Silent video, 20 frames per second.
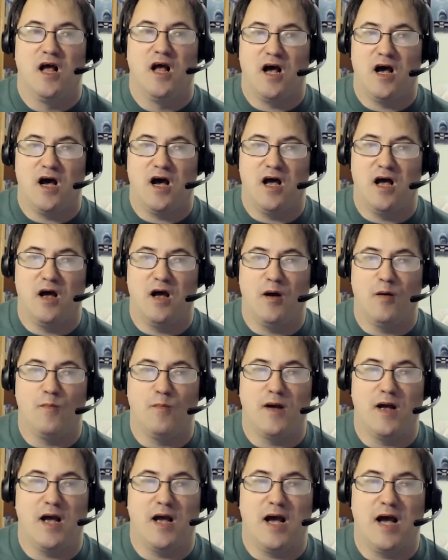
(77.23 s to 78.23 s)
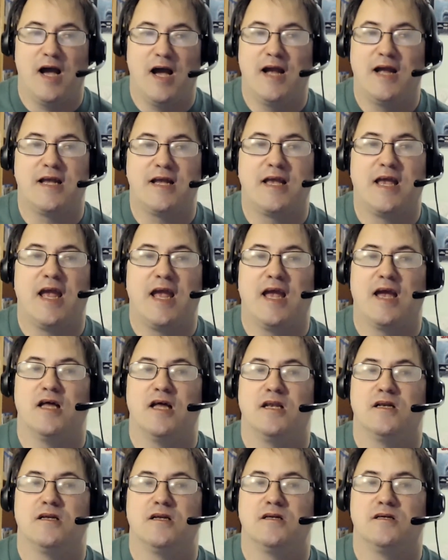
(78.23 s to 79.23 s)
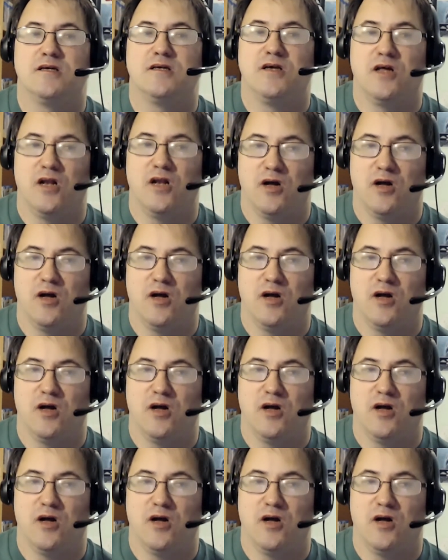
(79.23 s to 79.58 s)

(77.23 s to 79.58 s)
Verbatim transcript: um, I can't, you